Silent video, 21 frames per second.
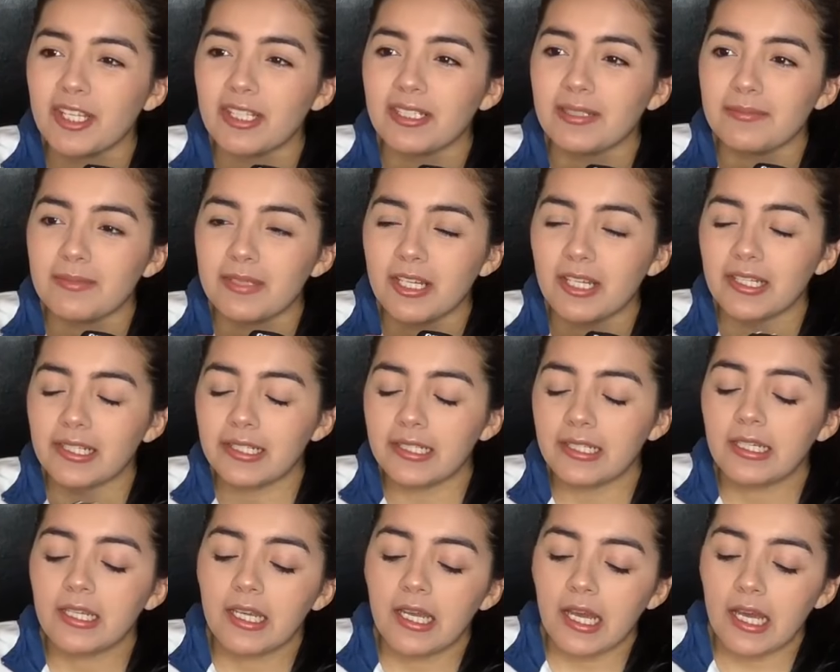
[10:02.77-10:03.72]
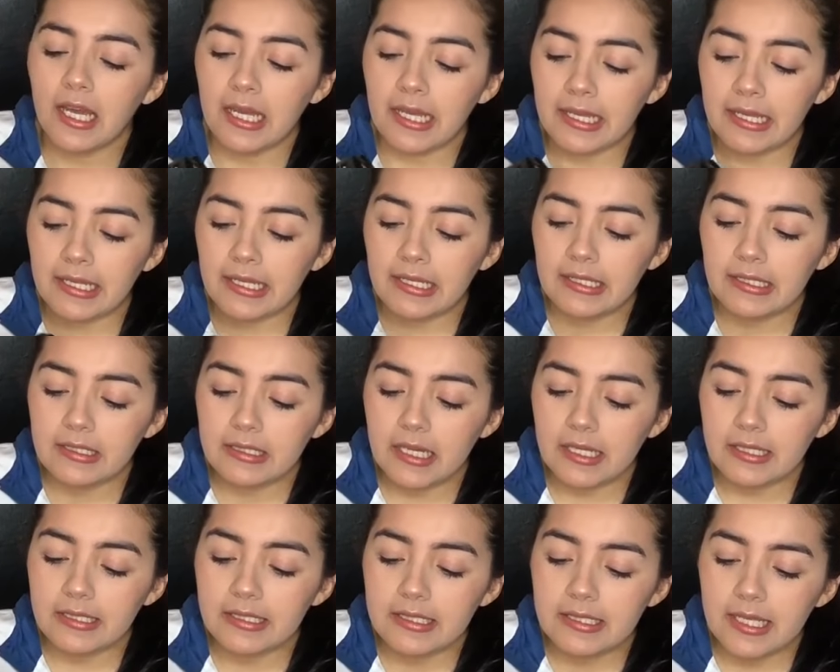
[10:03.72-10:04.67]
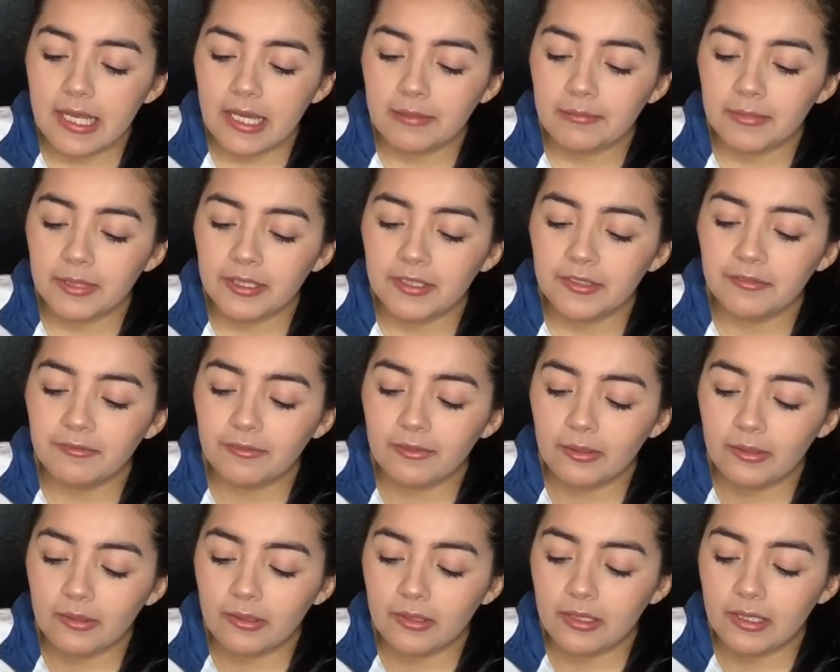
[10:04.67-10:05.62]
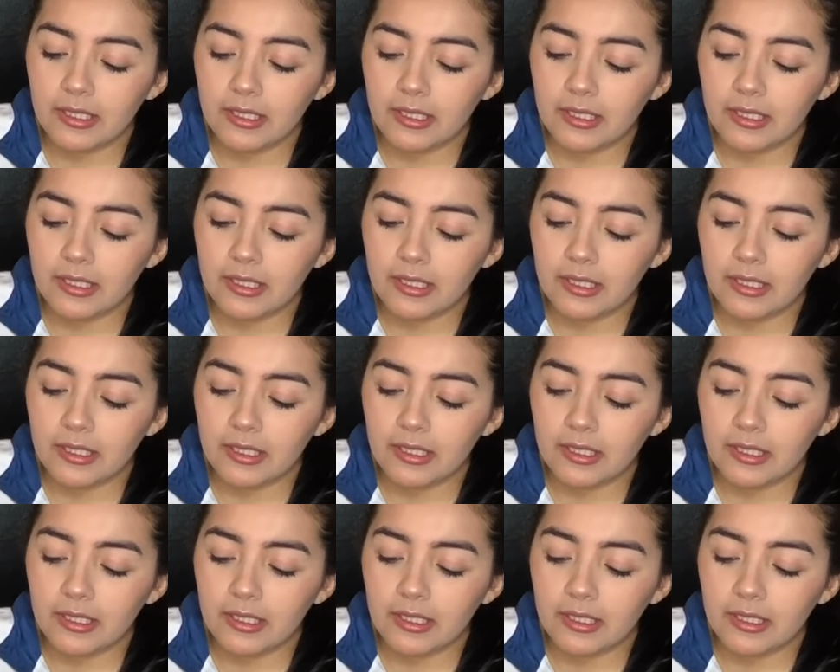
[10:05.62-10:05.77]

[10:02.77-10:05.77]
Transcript: I'm sorry. I got this camera for...